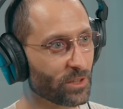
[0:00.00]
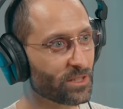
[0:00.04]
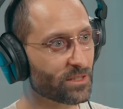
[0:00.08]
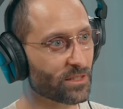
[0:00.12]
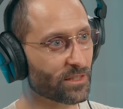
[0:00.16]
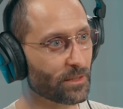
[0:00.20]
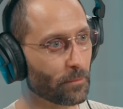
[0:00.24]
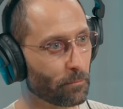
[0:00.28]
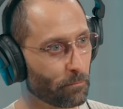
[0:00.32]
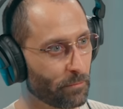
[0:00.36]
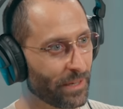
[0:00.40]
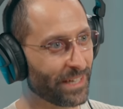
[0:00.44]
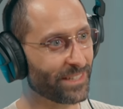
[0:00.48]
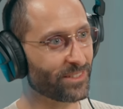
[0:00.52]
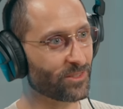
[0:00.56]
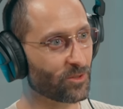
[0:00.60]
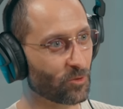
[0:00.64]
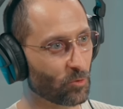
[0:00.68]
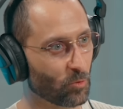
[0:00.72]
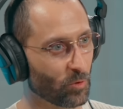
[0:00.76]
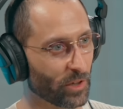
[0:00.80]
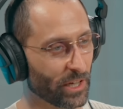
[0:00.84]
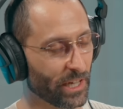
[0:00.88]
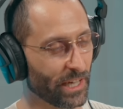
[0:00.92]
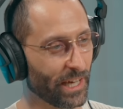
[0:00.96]
What's the best
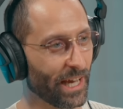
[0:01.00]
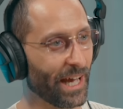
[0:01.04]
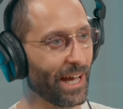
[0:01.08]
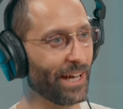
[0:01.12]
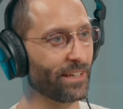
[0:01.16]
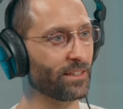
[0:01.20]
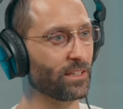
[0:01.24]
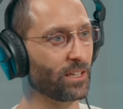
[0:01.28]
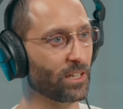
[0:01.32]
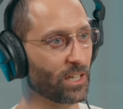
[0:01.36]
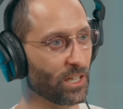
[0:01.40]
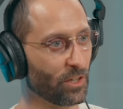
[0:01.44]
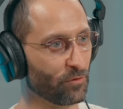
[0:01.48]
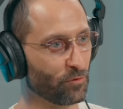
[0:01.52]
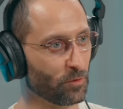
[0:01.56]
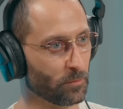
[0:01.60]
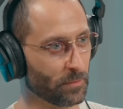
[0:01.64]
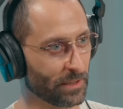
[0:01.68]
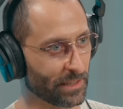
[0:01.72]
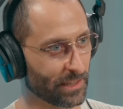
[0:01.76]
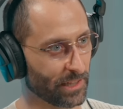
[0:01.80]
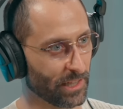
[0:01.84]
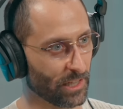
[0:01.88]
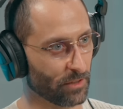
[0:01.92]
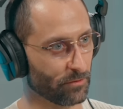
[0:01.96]
way at a
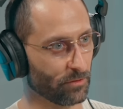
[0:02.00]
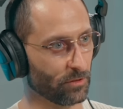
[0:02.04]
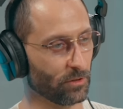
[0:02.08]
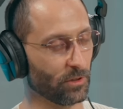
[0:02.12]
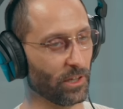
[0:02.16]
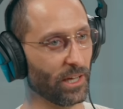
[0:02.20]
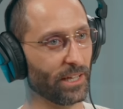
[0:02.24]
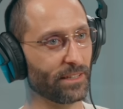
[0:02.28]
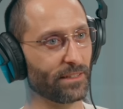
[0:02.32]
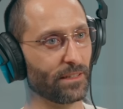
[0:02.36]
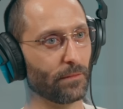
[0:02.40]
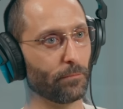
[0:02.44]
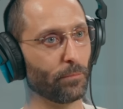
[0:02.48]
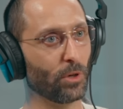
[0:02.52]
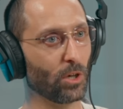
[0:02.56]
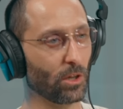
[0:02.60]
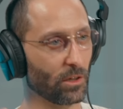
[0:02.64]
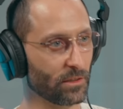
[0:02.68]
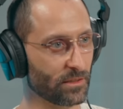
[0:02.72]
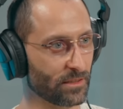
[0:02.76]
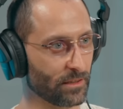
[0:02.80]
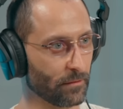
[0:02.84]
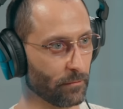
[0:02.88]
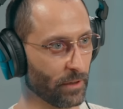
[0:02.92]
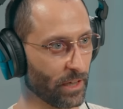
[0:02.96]
government level, at a
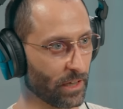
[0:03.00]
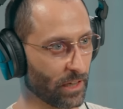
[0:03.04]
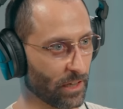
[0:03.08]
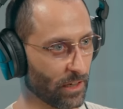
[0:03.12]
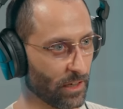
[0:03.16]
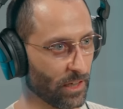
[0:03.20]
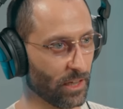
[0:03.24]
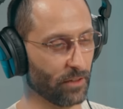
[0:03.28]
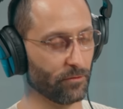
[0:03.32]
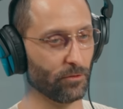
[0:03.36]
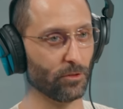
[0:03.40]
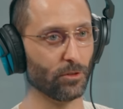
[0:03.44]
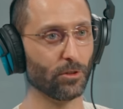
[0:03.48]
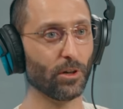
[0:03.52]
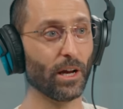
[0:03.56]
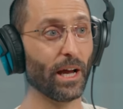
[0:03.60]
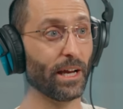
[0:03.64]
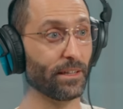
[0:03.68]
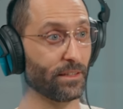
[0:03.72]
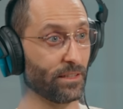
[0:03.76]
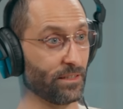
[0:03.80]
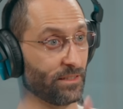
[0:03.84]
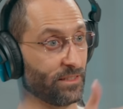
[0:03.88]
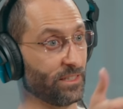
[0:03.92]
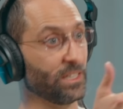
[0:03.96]
policymaker level,
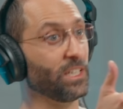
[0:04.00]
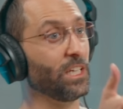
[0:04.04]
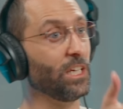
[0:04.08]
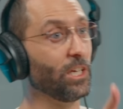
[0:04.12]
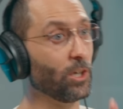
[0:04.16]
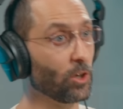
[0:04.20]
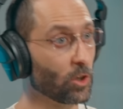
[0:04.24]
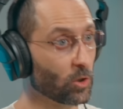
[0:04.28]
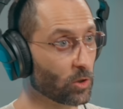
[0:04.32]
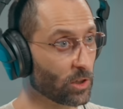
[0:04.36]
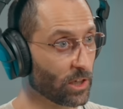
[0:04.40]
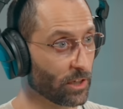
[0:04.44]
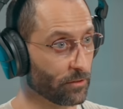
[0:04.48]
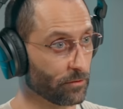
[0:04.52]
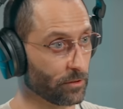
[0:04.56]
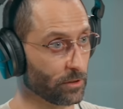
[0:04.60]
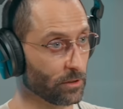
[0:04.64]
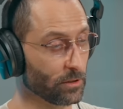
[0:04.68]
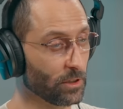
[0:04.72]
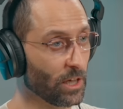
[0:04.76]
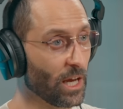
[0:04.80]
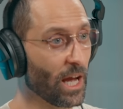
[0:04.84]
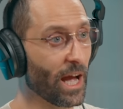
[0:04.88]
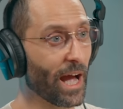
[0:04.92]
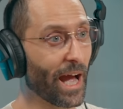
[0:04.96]
at a CEO level?
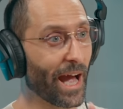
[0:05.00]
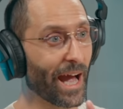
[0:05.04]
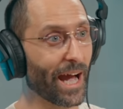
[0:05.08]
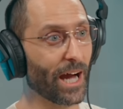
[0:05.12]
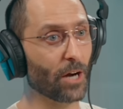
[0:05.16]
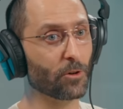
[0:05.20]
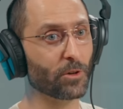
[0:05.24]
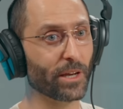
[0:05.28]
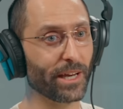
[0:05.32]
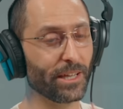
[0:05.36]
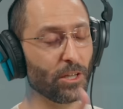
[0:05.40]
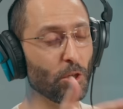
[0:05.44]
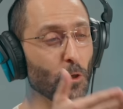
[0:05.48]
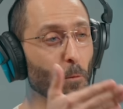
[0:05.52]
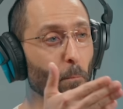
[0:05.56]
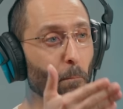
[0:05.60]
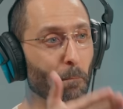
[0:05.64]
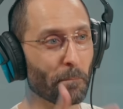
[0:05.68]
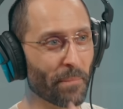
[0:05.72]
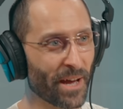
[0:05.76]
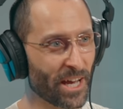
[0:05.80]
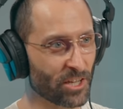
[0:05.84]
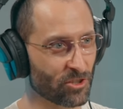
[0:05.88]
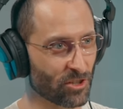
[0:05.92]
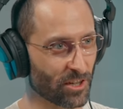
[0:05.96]
How can you
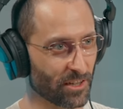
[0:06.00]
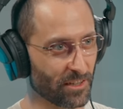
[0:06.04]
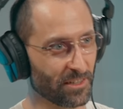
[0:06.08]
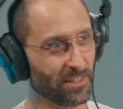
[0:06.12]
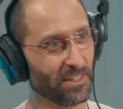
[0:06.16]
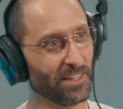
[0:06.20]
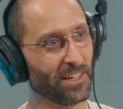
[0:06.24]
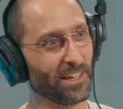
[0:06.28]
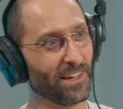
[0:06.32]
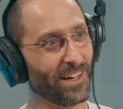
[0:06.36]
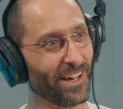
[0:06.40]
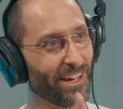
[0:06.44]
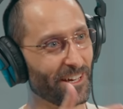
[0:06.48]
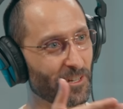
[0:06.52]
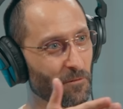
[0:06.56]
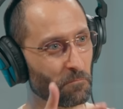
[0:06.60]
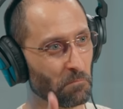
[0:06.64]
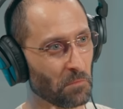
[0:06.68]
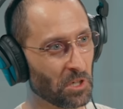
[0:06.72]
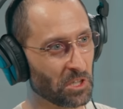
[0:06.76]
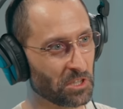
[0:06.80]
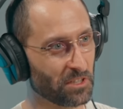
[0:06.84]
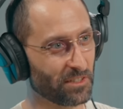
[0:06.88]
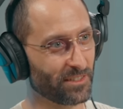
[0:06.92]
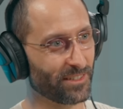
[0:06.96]
measure and
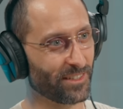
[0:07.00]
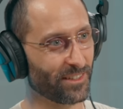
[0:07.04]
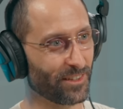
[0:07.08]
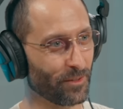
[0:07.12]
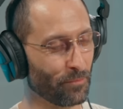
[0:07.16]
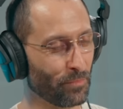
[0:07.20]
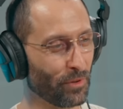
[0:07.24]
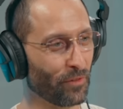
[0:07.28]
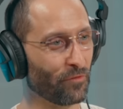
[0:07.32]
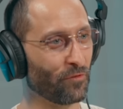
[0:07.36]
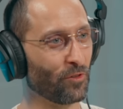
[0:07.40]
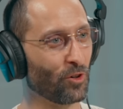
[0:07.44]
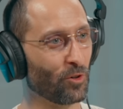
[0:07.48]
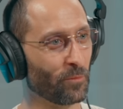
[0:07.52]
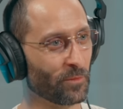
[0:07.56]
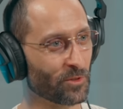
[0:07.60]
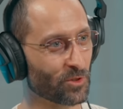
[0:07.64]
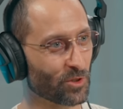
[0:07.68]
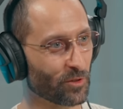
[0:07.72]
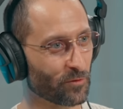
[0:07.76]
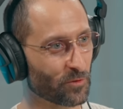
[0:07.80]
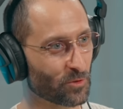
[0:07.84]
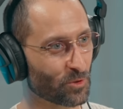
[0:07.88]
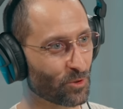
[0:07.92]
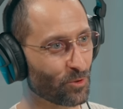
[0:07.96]
monitor the
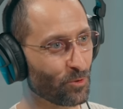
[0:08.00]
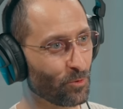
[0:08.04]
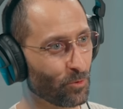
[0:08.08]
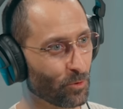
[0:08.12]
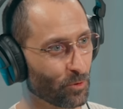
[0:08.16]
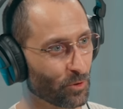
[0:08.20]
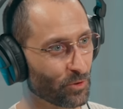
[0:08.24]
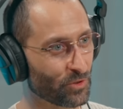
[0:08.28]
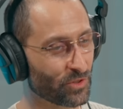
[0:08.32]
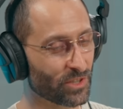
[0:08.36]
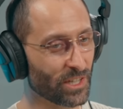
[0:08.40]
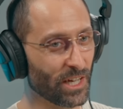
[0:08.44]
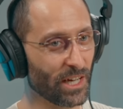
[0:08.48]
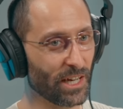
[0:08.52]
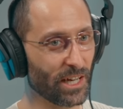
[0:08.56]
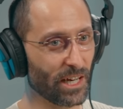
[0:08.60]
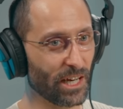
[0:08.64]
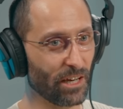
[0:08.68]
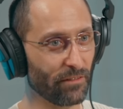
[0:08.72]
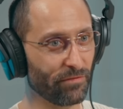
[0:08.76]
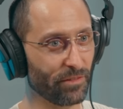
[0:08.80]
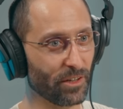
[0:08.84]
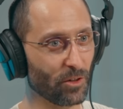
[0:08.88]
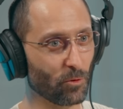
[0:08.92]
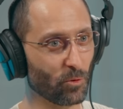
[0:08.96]
performance of schools
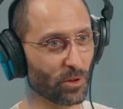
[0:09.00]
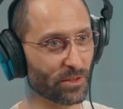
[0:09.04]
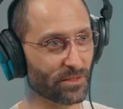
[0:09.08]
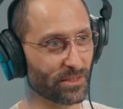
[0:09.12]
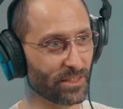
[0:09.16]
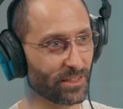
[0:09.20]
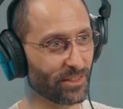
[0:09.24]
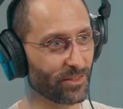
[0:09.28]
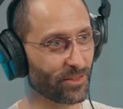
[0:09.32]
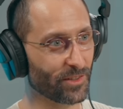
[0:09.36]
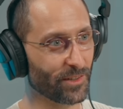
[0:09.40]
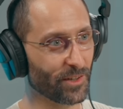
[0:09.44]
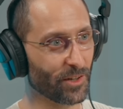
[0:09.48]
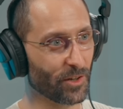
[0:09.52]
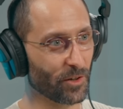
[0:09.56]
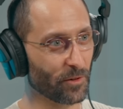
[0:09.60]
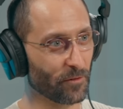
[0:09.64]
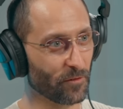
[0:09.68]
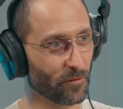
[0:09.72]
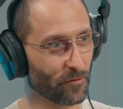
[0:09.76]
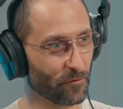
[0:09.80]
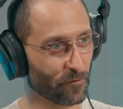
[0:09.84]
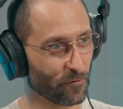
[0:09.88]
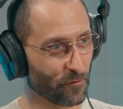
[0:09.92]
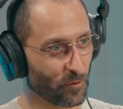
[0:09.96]
if it wasn't
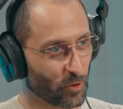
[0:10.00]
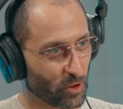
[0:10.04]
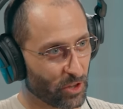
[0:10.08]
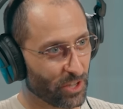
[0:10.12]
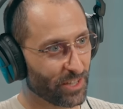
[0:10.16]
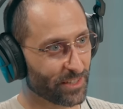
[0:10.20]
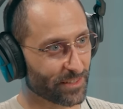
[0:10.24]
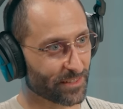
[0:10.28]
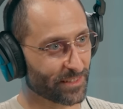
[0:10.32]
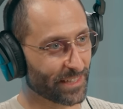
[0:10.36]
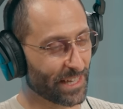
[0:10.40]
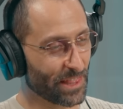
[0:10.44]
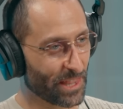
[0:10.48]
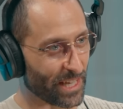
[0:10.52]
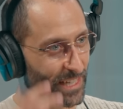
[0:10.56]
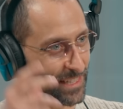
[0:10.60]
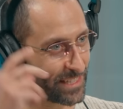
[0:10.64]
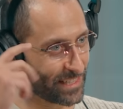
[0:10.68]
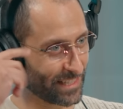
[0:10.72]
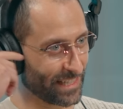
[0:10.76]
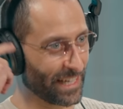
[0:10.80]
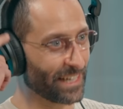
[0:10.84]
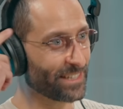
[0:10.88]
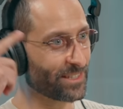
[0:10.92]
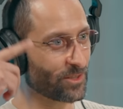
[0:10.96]
for this? And
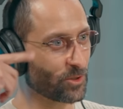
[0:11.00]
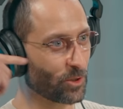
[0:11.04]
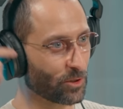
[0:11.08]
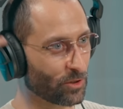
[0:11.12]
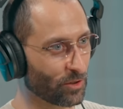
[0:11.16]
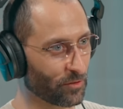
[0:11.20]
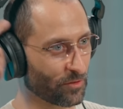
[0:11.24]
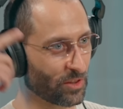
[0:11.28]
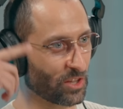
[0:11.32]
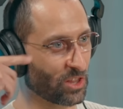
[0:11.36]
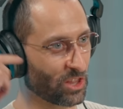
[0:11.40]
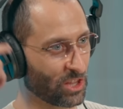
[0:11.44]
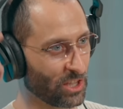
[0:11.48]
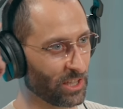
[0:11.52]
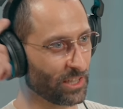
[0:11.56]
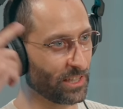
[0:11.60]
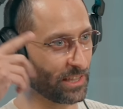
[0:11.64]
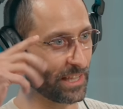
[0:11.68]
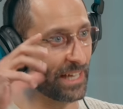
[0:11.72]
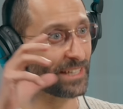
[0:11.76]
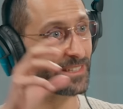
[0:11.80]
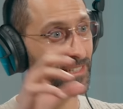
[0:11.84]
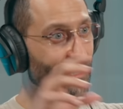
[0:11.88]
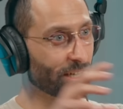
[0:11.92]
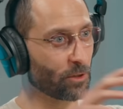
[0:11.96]
that's sort of the thing.
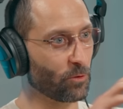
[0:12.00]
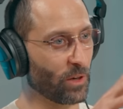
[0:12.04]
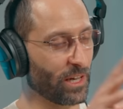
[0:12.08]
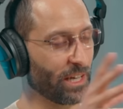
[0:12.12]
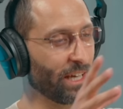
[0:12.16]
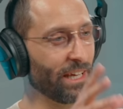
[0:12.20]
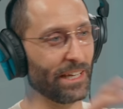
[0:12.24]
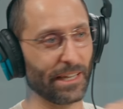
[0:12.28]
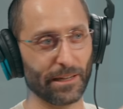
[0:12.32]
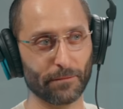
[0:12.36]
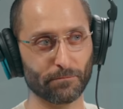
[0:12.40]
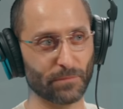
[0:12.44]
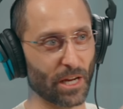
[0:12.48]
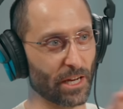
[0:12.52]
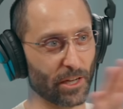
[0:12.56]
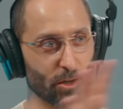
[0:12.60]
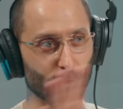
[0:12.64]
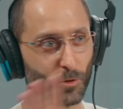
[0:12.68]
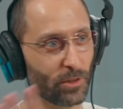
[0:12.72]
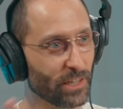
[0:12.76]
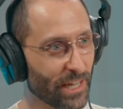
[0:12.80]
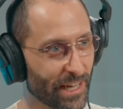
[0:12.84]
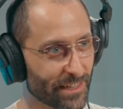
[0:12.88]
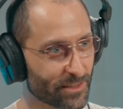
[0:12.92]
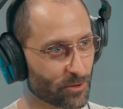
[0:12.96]
That's again, I
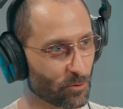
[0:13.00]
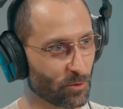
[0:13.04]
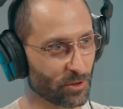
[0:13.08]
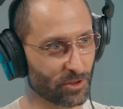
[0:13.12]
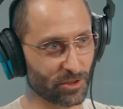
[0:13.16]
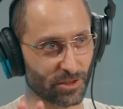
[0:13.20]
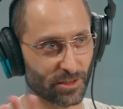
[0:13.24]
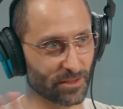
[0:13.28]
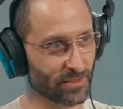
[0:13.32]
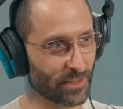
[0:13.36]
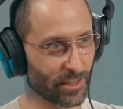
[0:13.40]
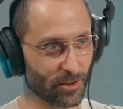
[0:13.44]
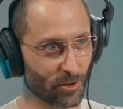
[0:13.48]
only ask questions.